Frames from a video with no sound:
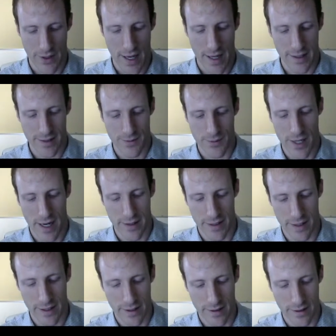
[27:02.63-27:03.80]
Adding,
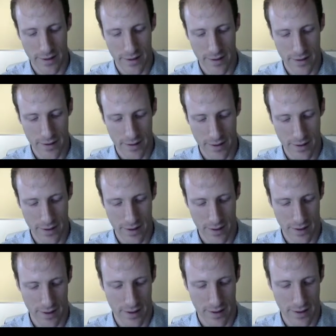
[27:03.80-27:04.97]
subtracting,
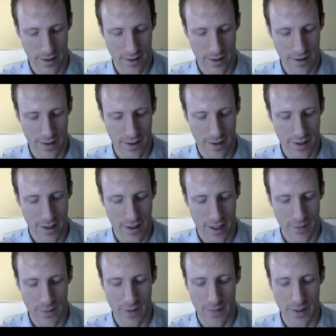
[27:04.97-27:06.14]
and
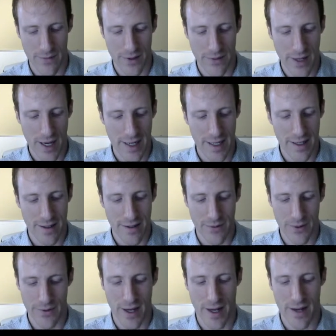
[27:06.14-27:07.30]
maybe even dividing
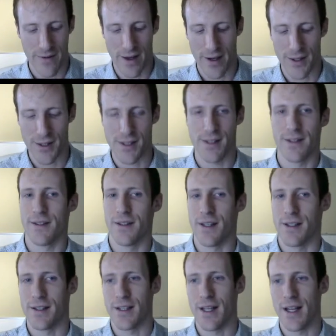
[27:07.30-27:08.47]
with finite values
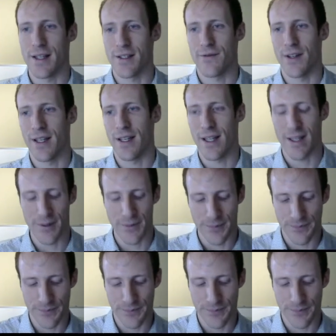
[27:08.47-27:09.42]
doesn't change infinity.